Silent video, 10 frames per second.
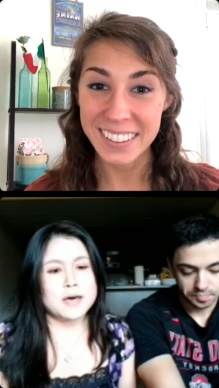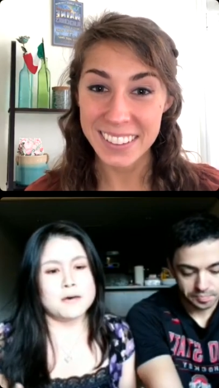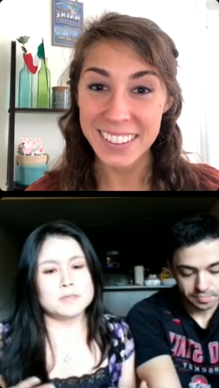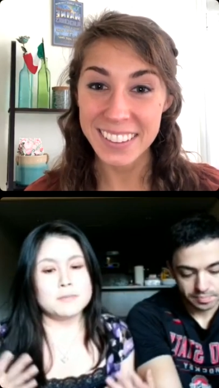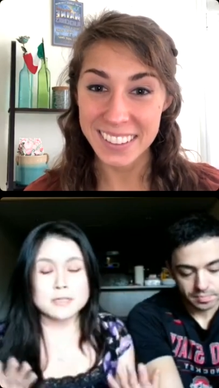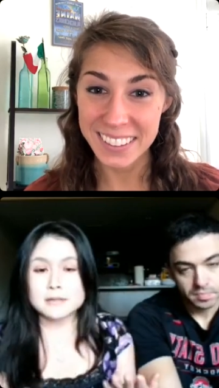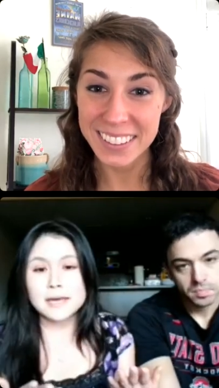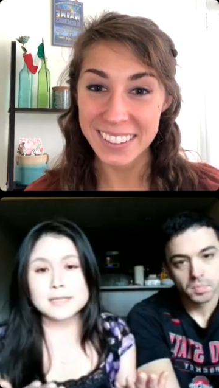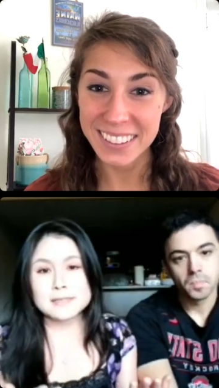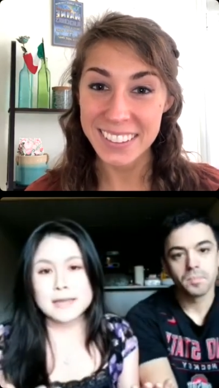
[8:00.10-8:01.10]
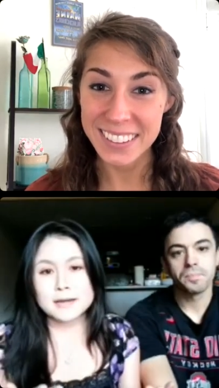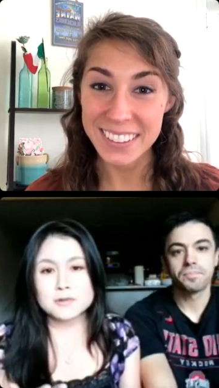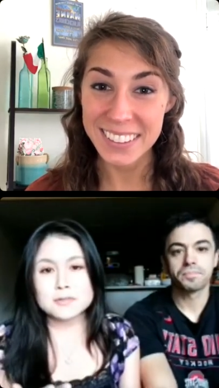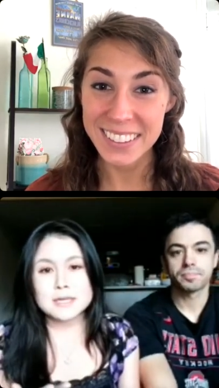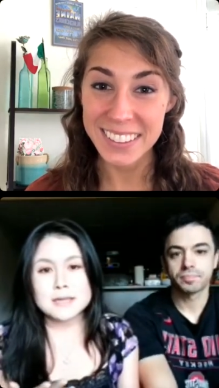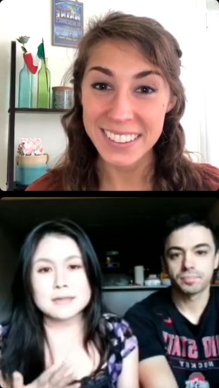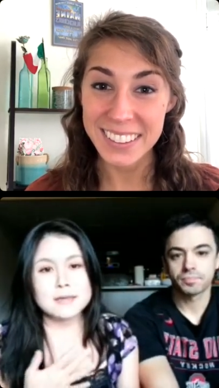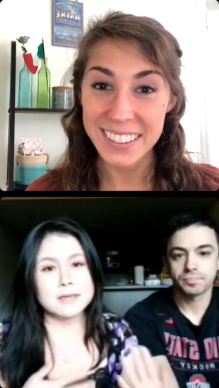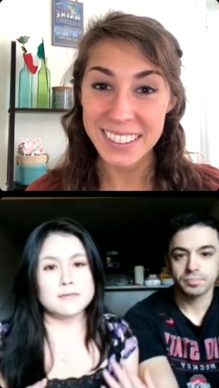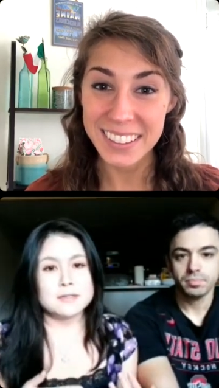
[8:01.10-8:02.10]
Speaker 1: um, specialize in that cuisine.
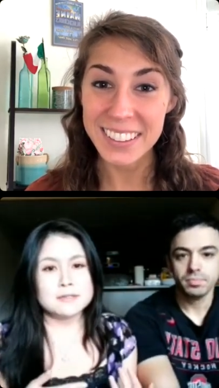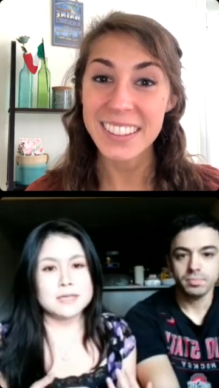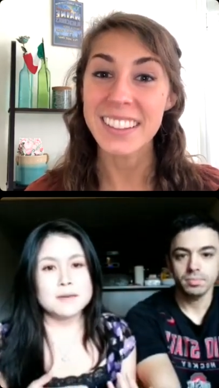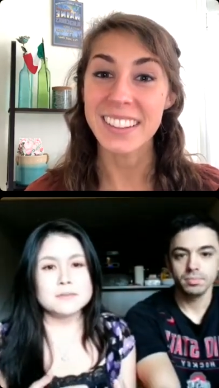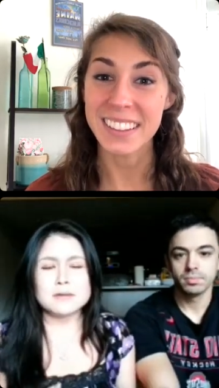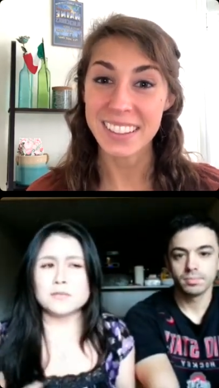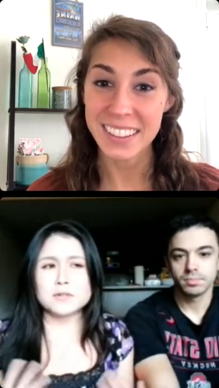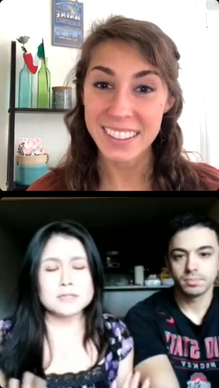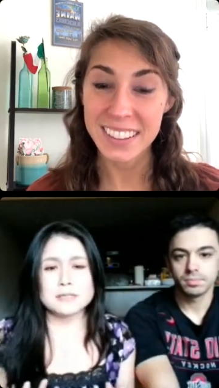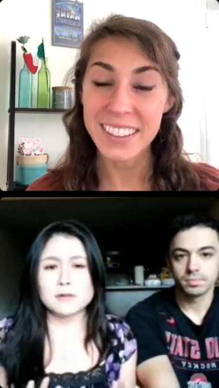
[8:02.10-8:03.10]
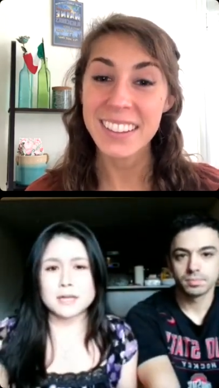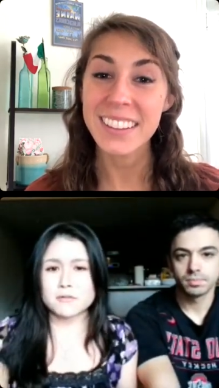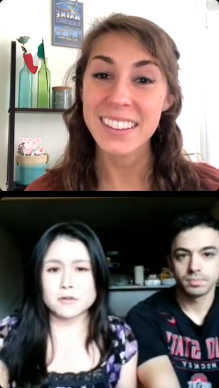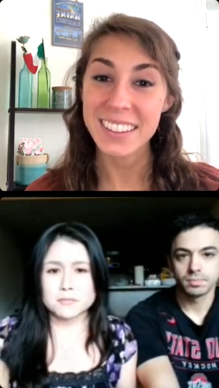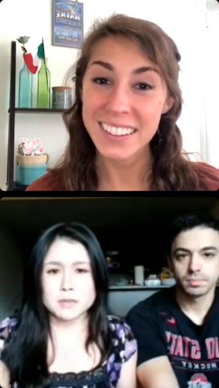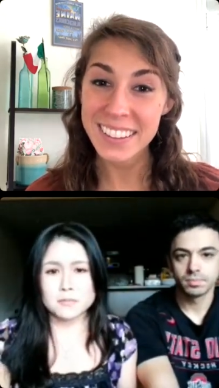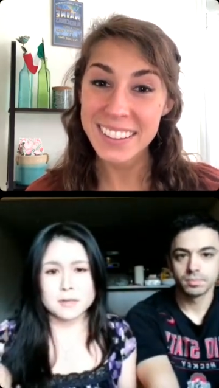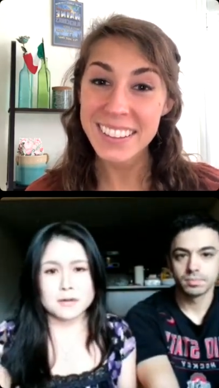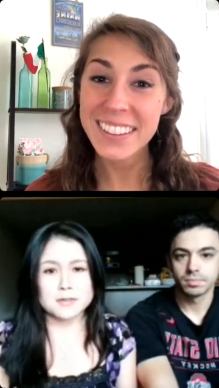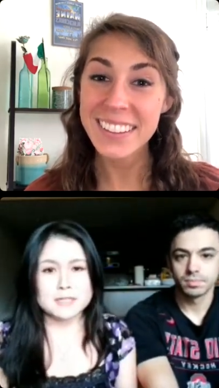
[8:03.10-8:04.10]
They give us tips, and we're just learning from
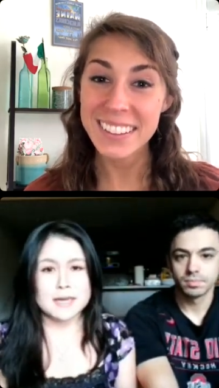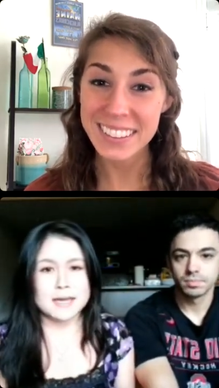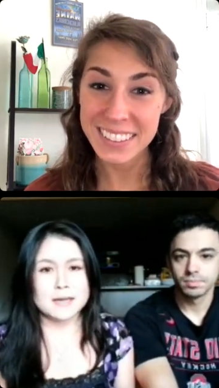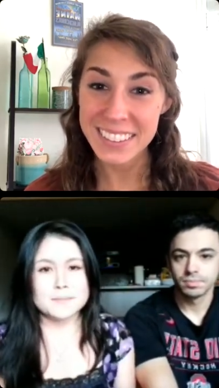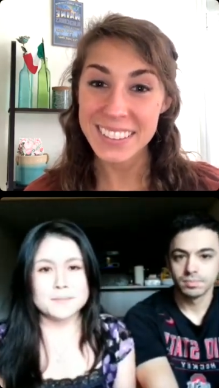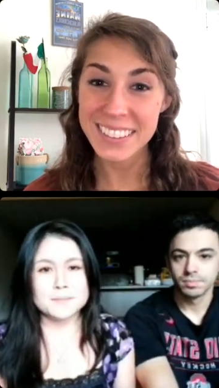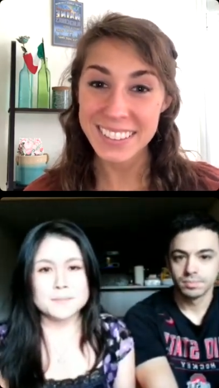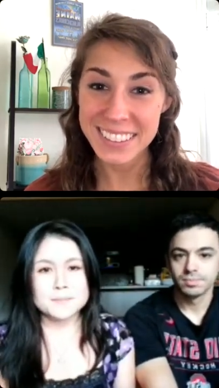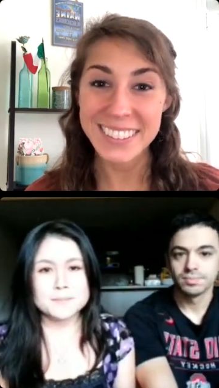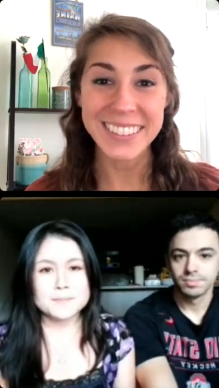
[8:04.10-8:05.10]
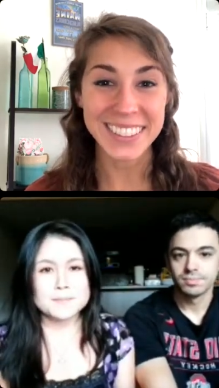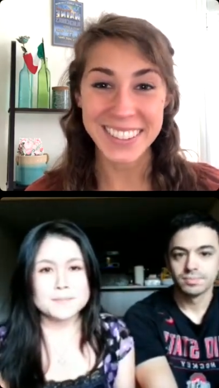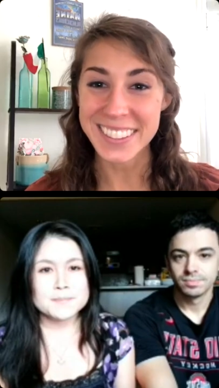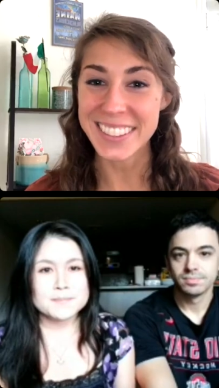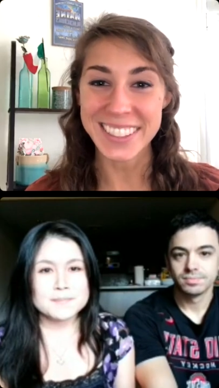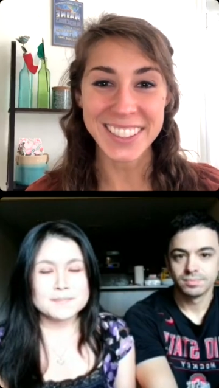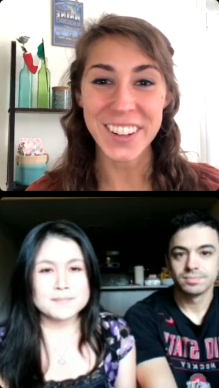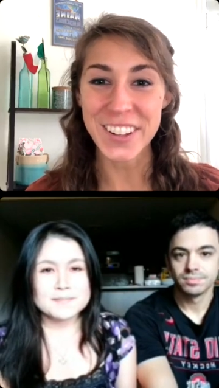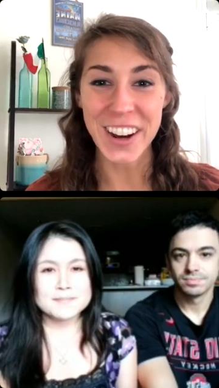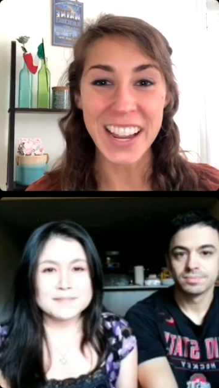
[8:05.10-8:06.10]
people every day.
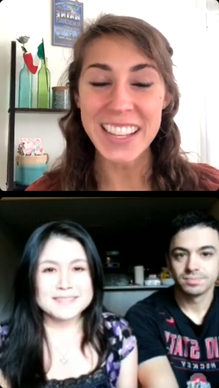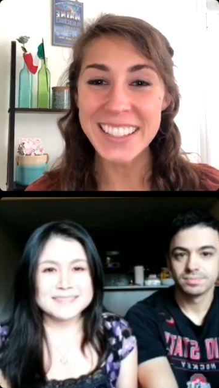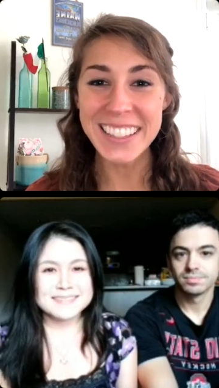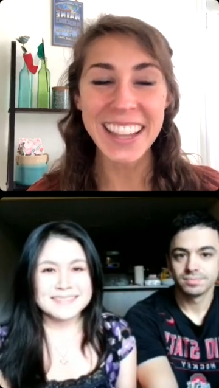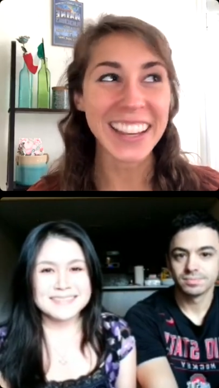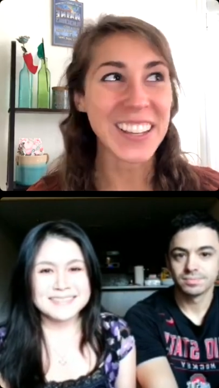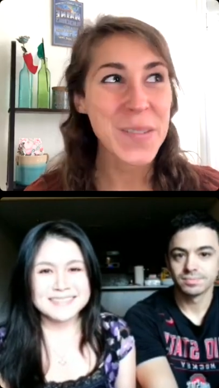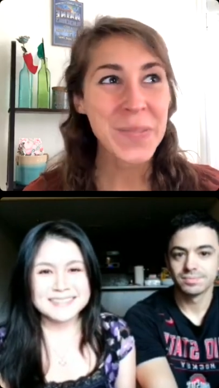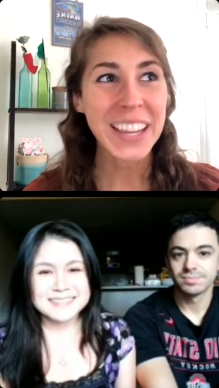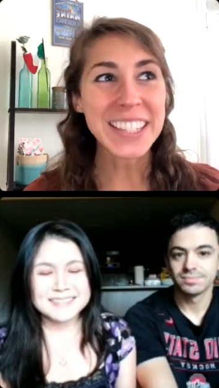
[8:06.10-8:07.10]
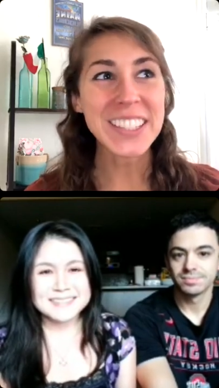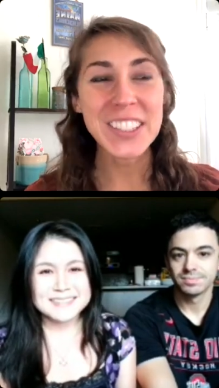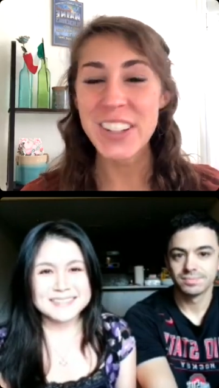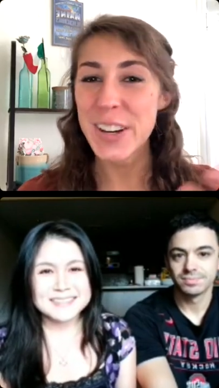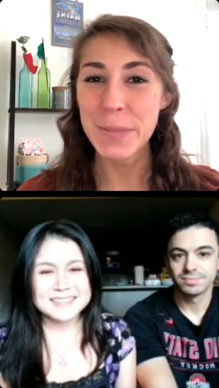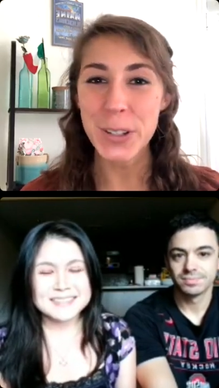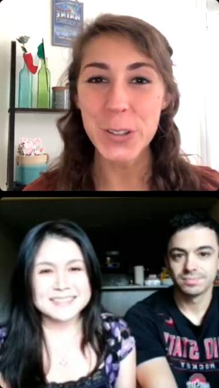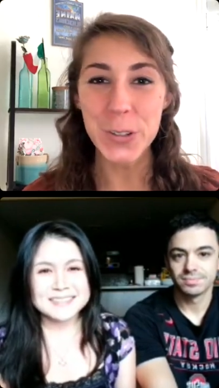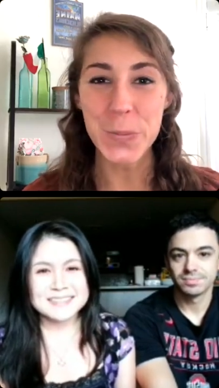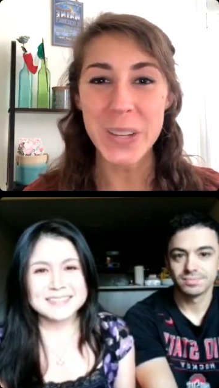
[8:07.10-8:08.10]
Speaker 2: So great. Is it like Instagram,
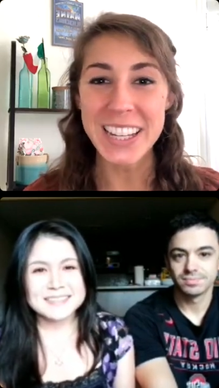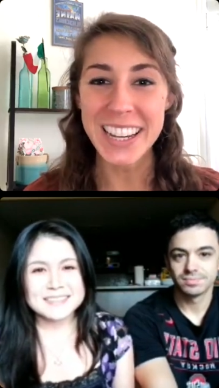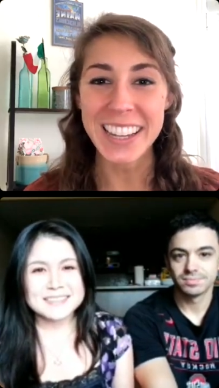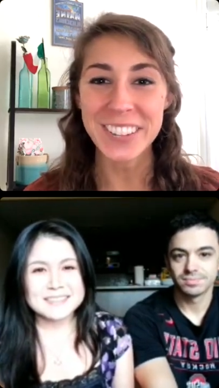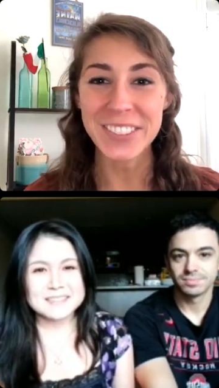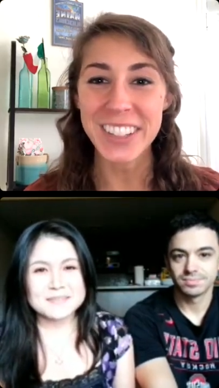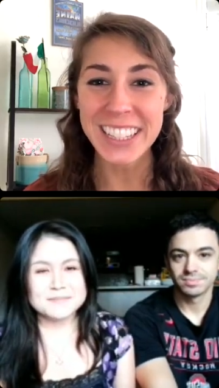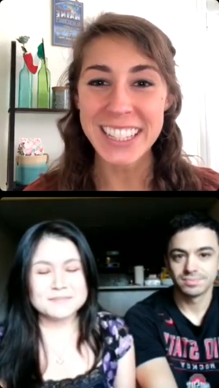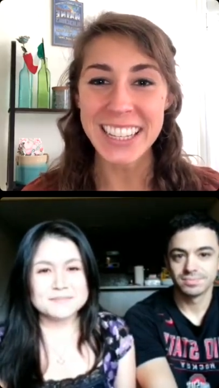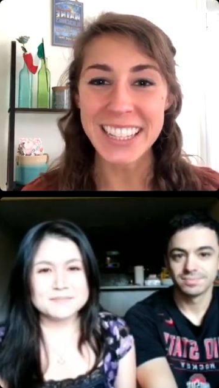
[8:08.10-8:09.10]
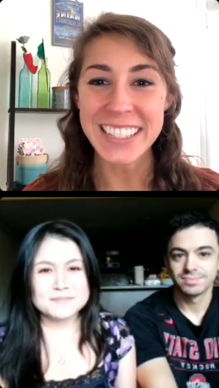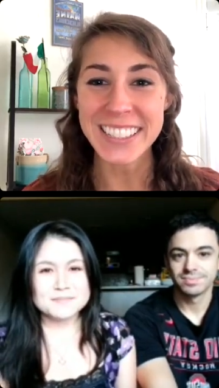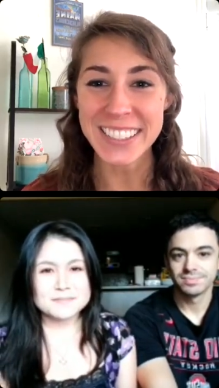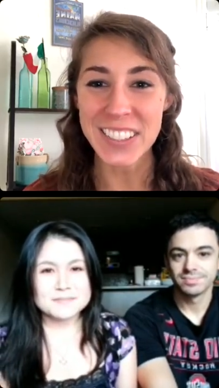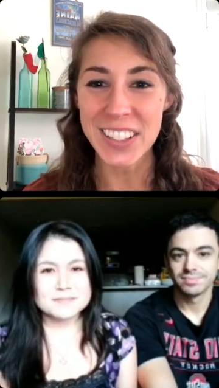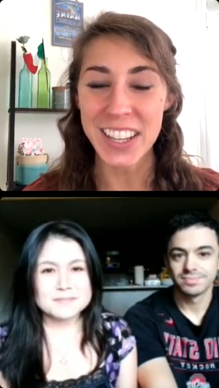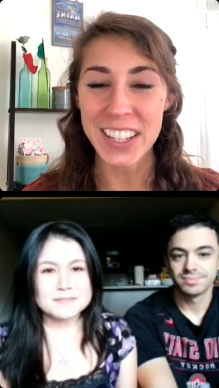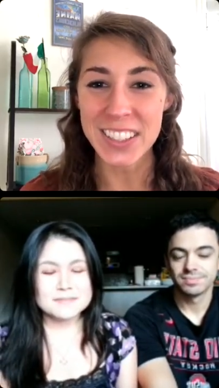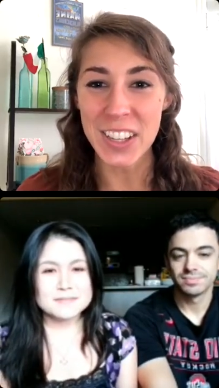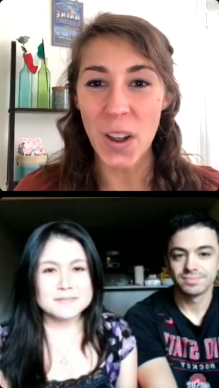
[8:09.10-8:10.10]
social media, it really is,
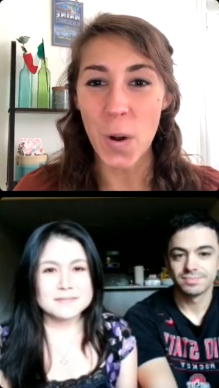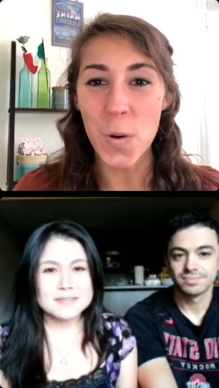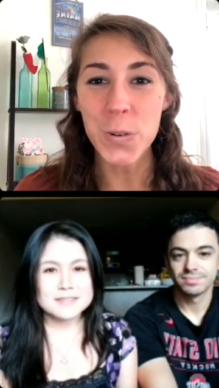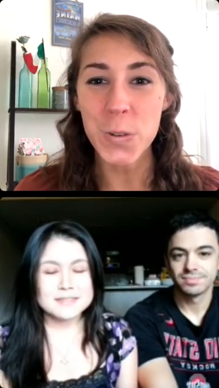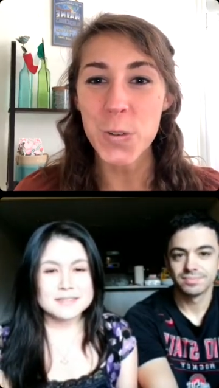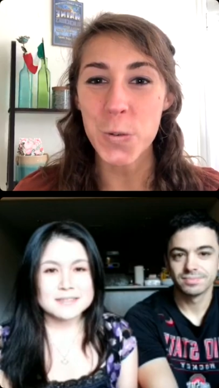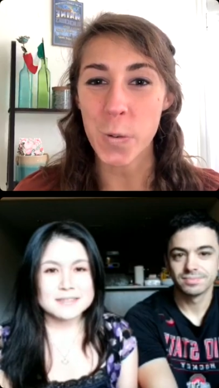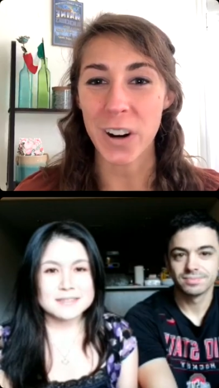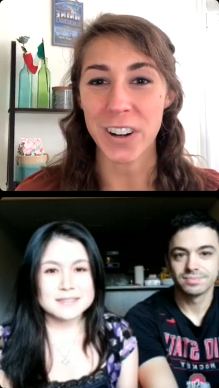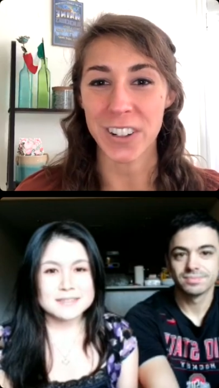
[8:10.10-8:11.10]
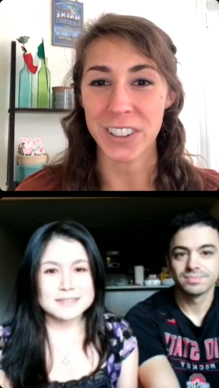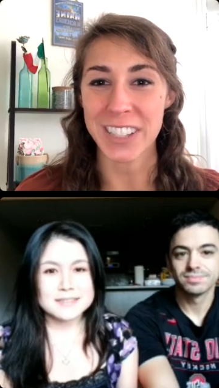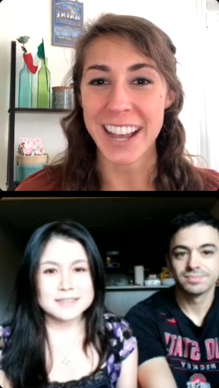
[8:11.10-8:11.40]
it's a whole new world